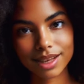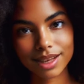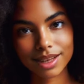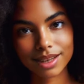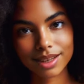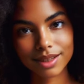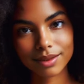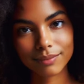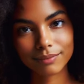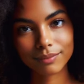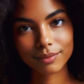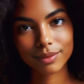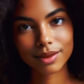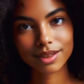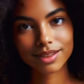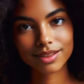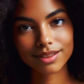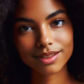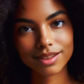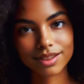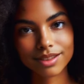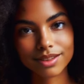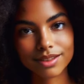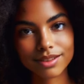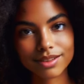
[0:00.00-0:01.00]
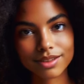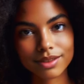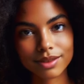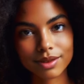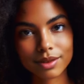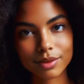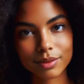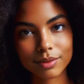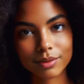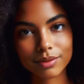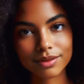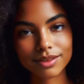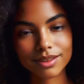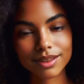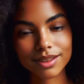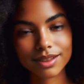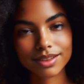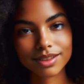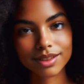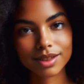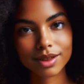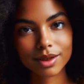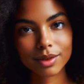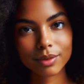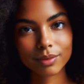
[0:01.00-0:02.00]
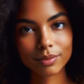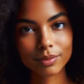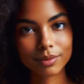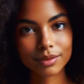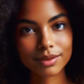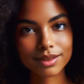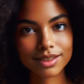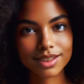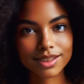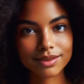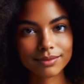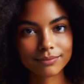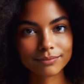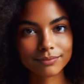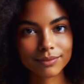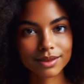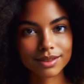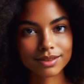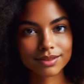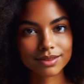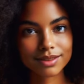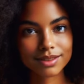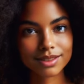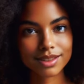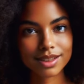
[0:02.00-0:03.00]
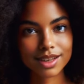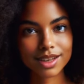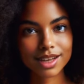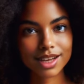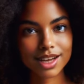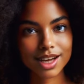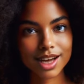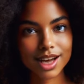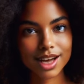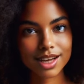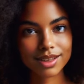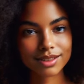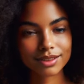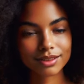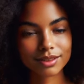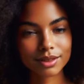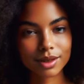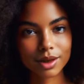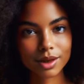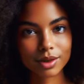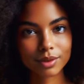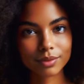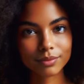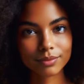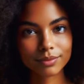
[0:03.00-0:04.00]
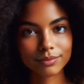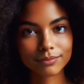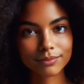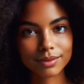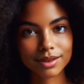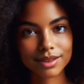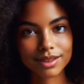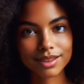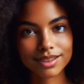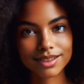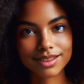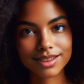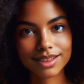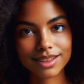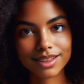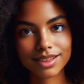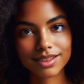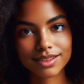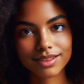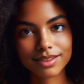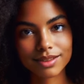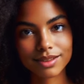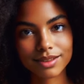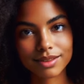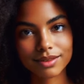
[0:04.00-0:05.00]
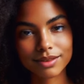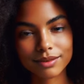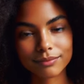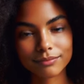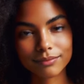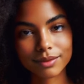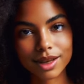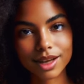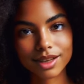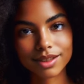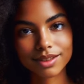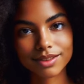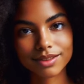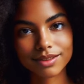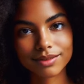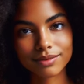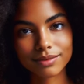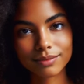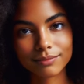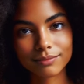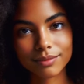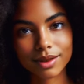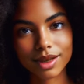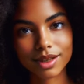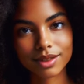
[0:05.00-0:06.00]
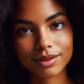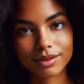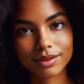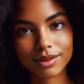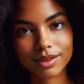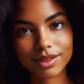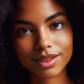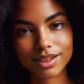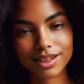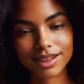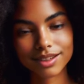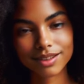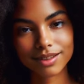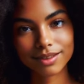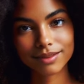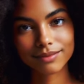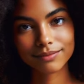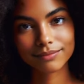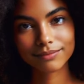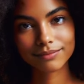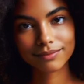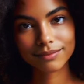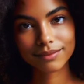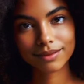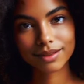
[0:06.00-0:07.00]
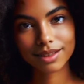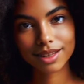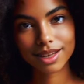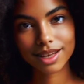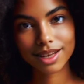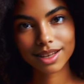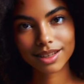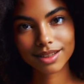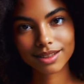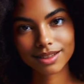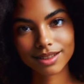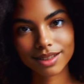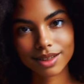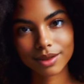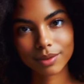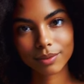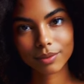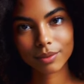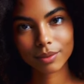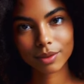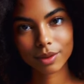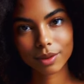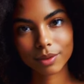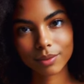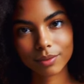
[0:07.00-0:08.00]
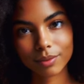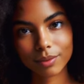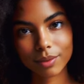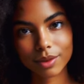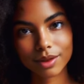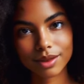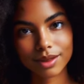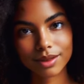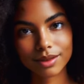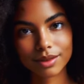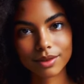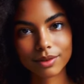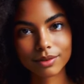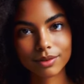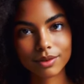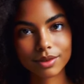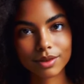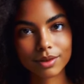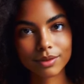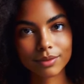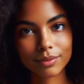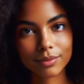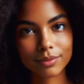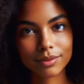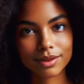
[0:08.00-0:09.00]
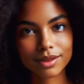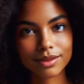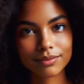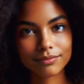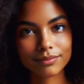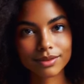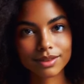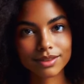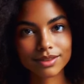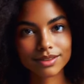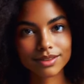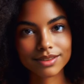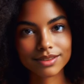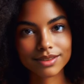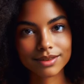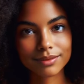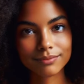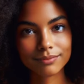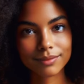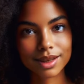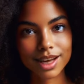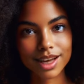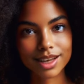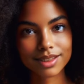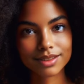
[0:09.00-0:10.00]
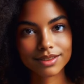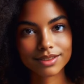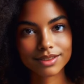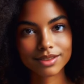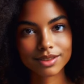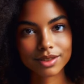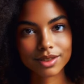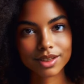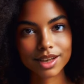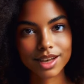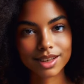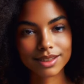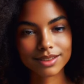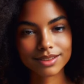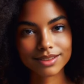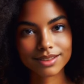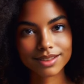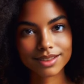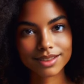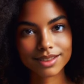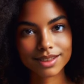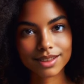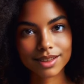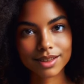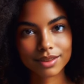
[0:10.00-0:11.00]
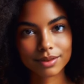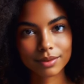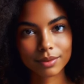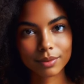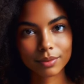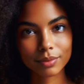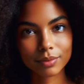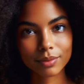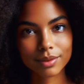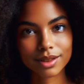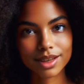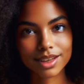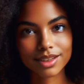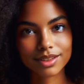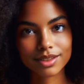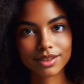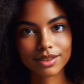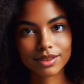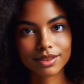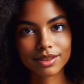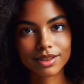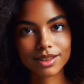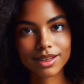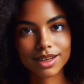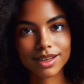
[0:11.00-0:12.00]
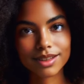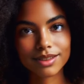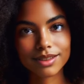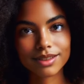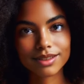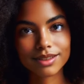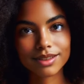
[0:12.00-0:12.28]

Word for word: It breeds insecurity, resentment, and can ultimately lead to the demise of the partnership. So, what can you do if you suspect jealousy in your relationship?